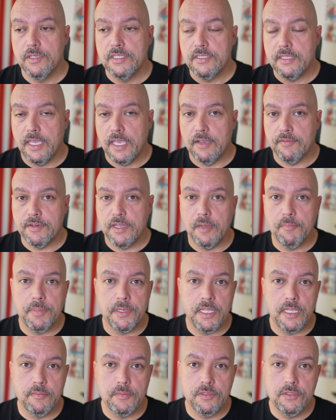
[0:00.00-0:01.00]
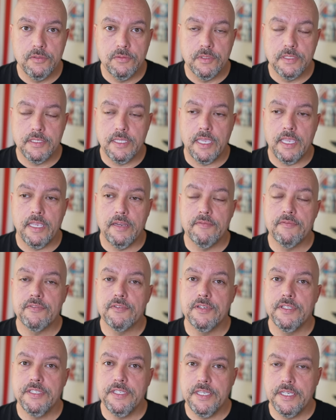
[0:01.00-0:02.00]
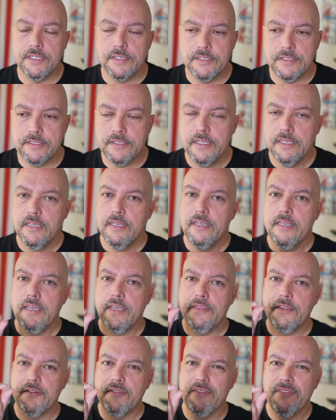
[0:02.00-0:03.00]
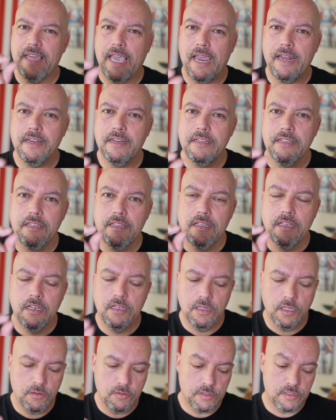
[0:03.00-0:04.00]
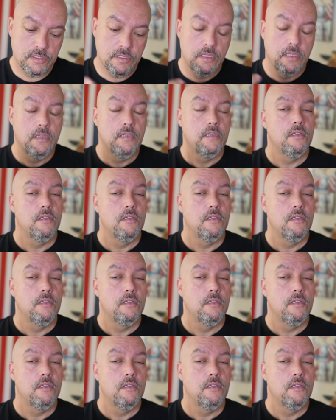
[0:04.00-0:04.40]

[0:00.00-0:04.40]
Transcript: which they have not been able to attain for years. And they're that close.